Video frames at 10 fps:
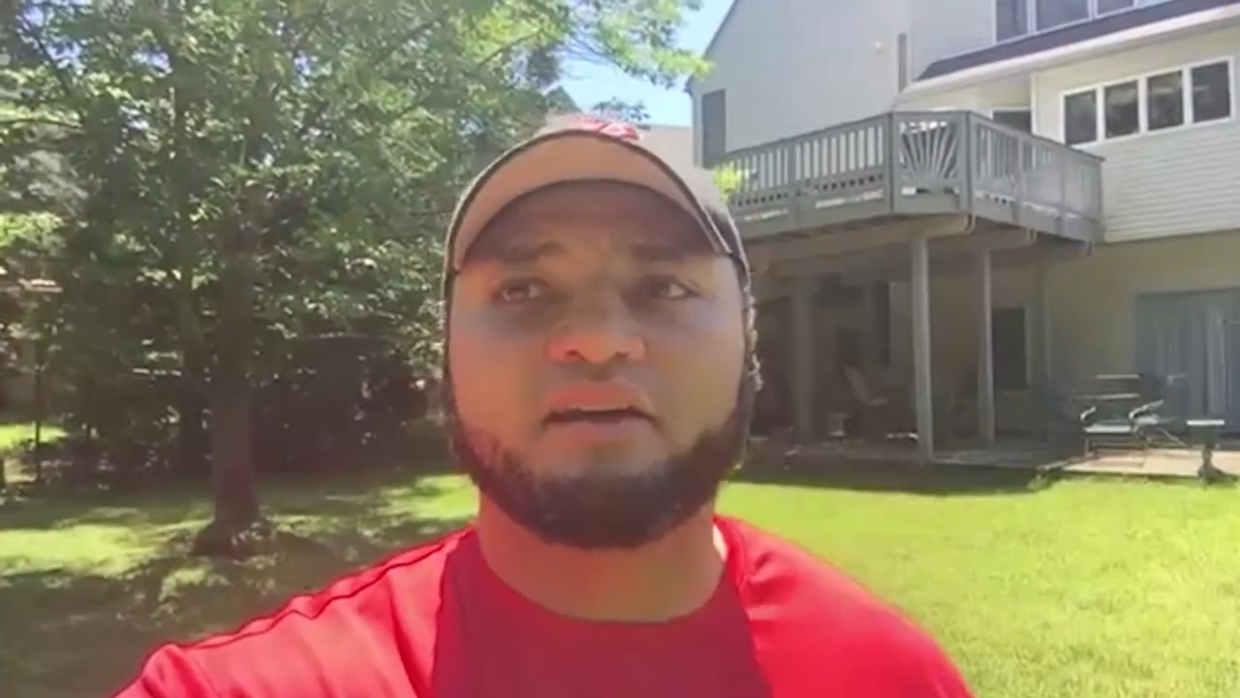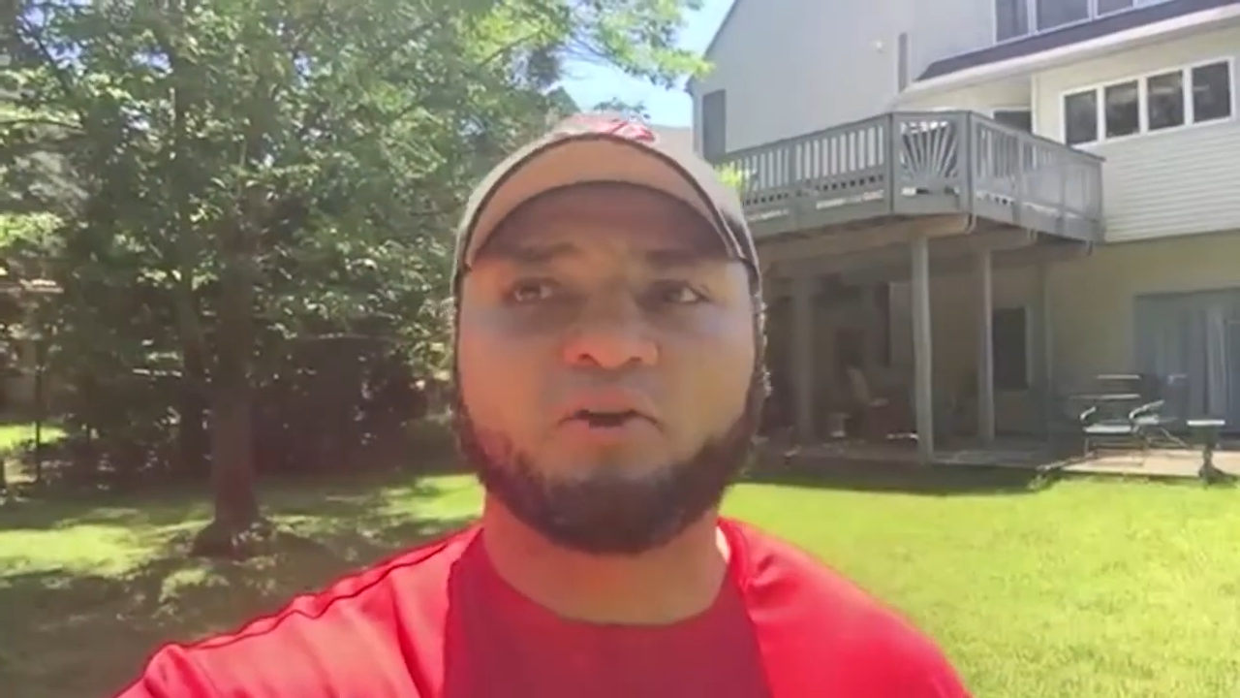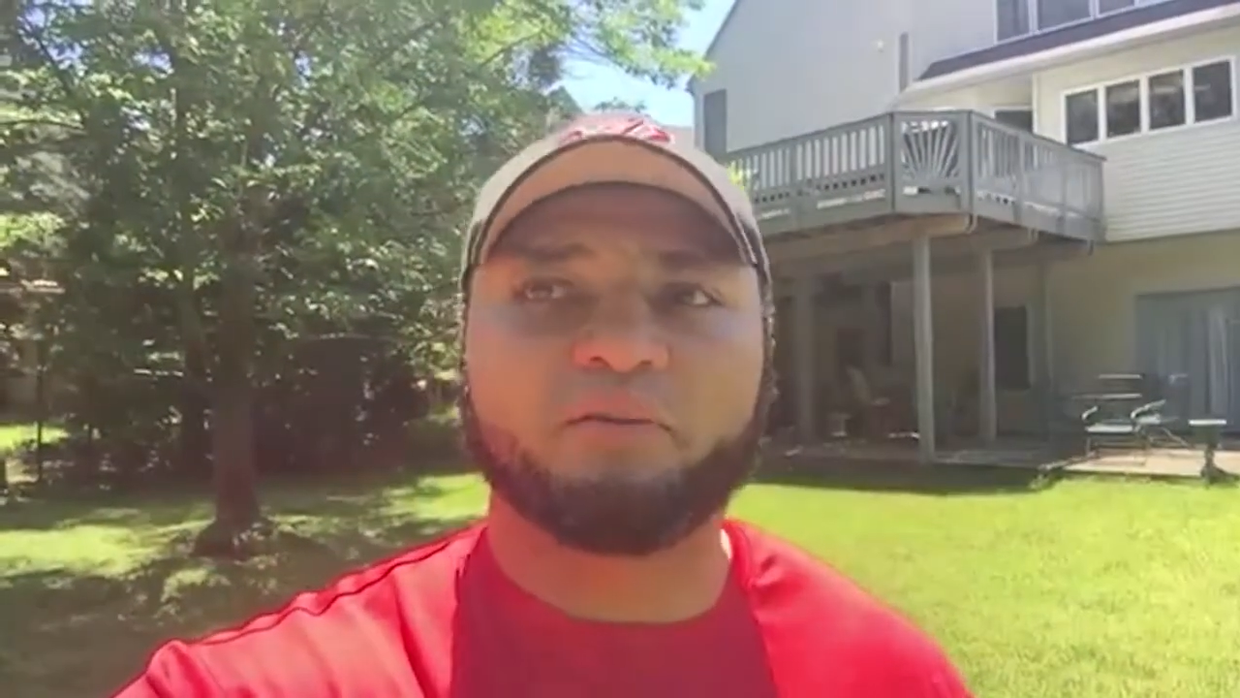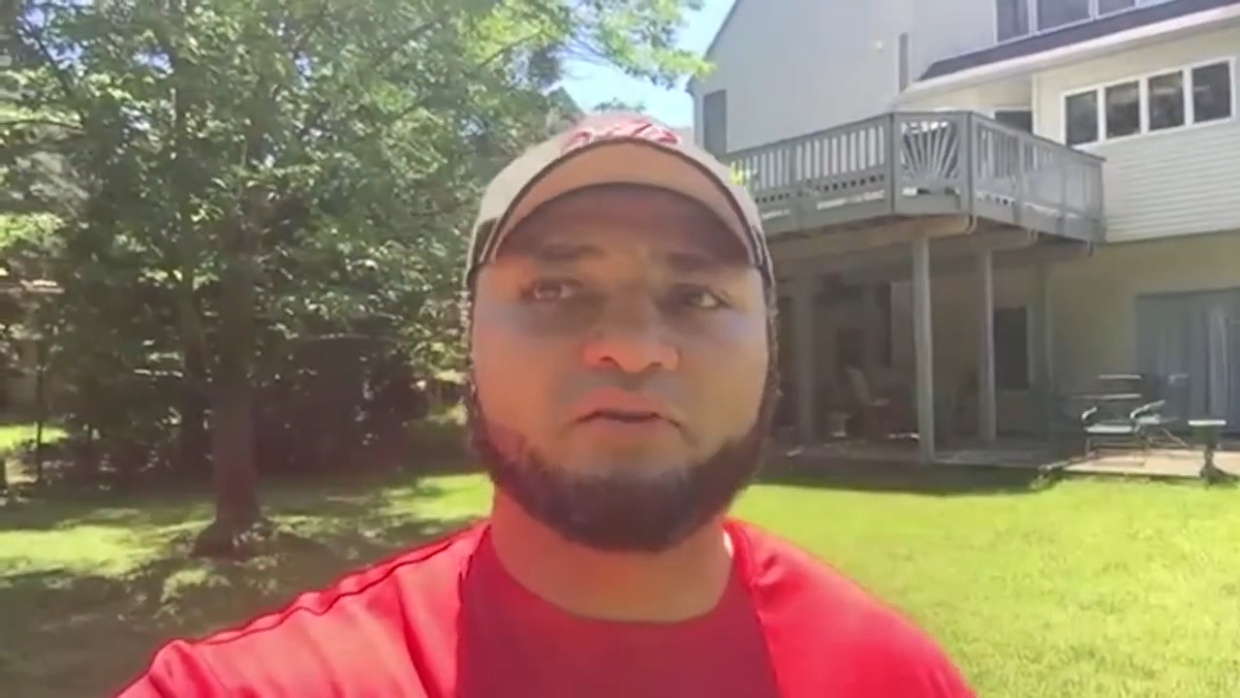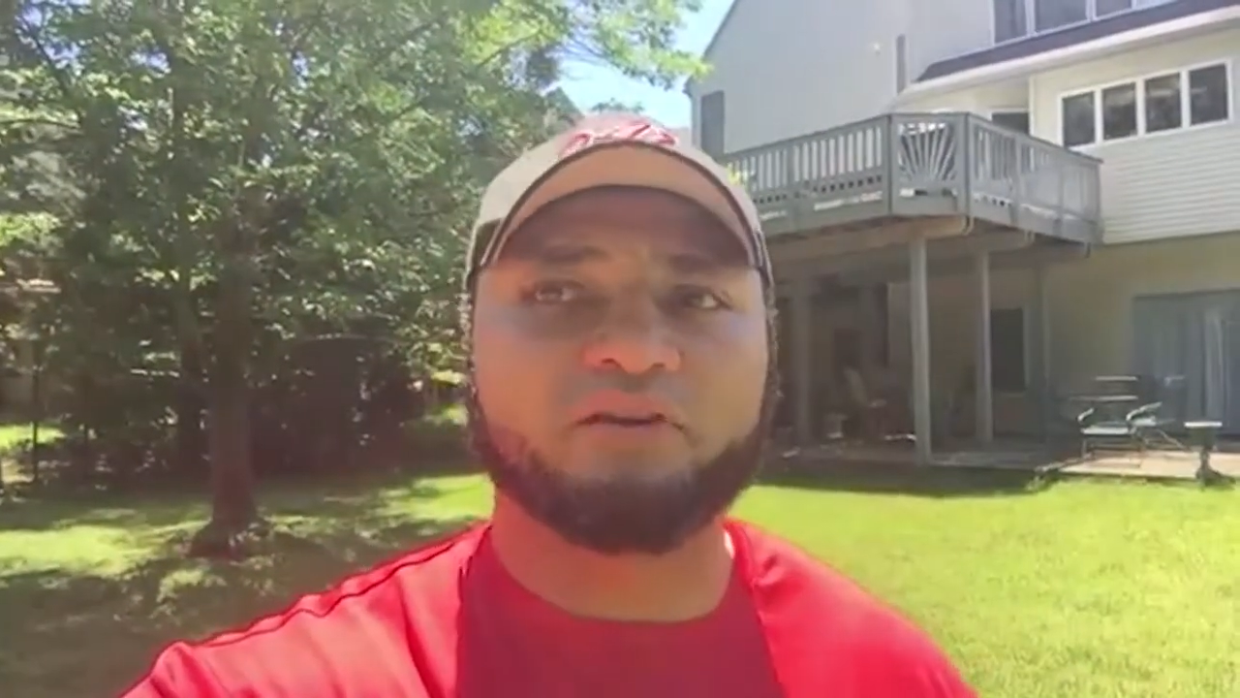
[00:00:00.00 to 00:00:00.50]
And I
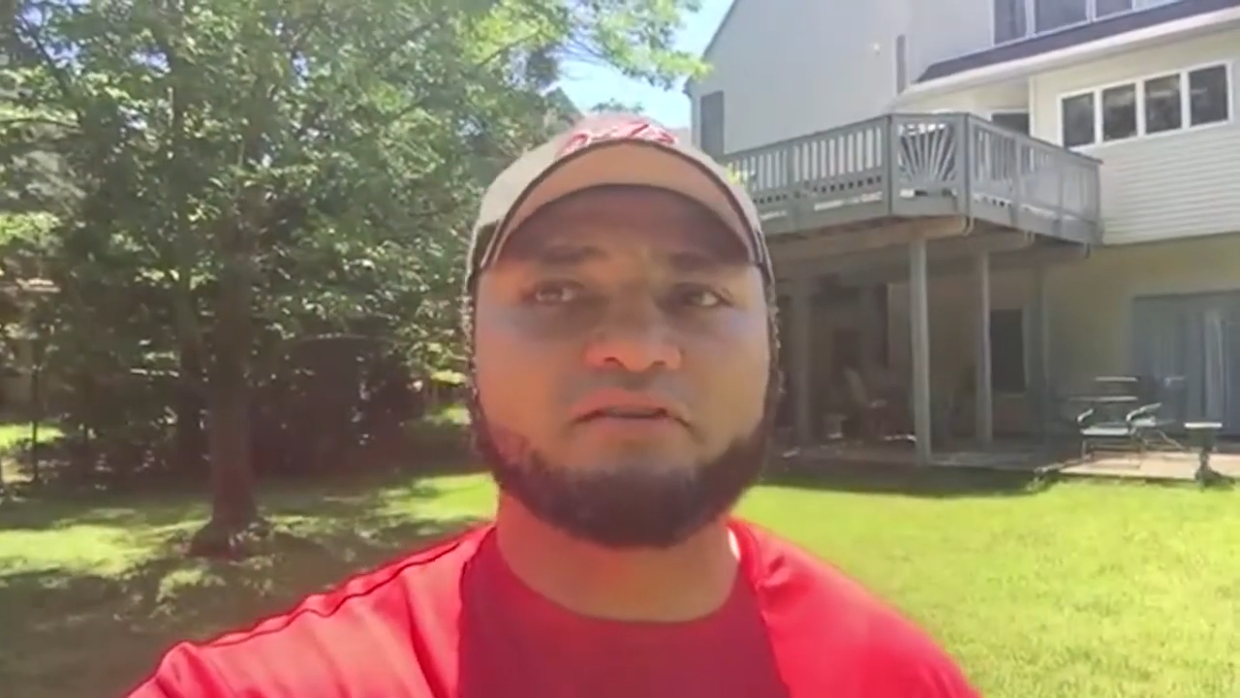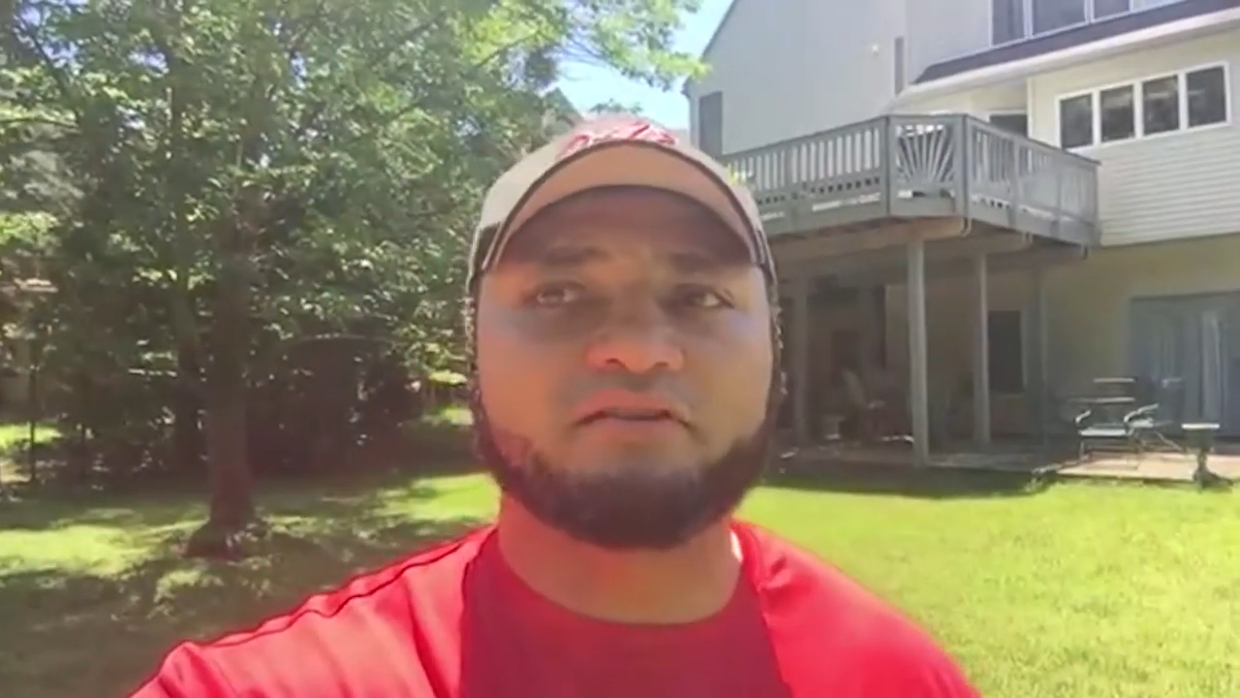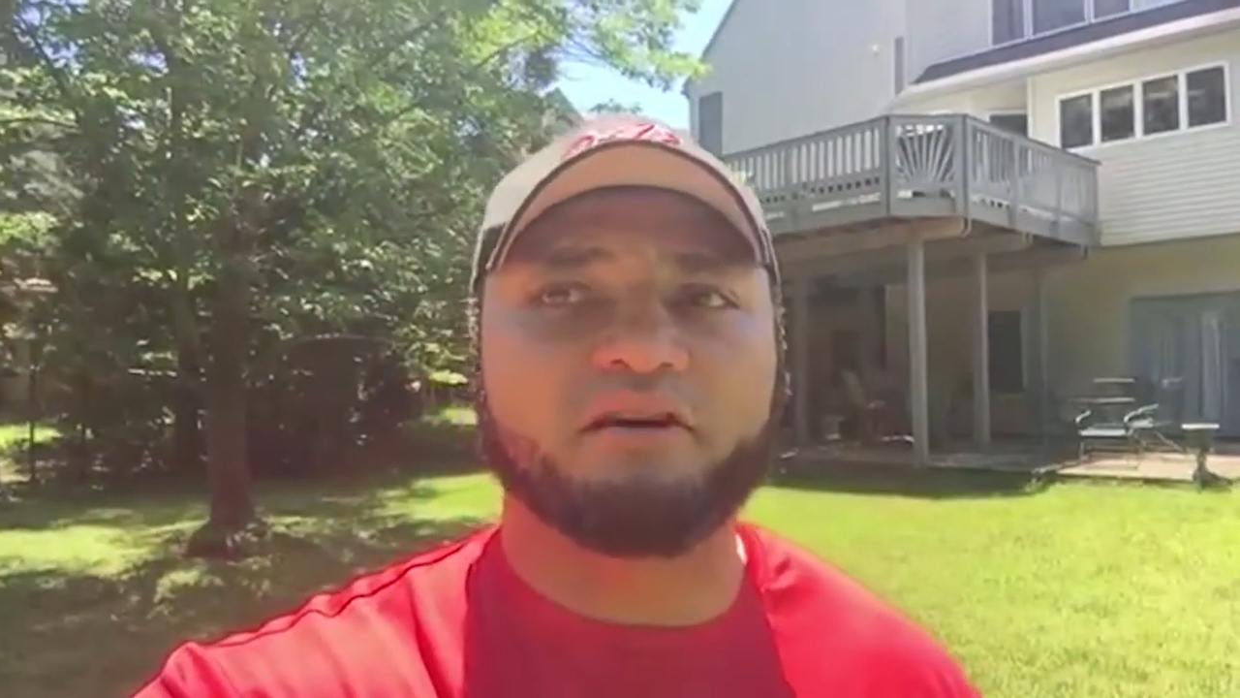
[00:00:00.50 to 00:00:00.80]
hope I don't get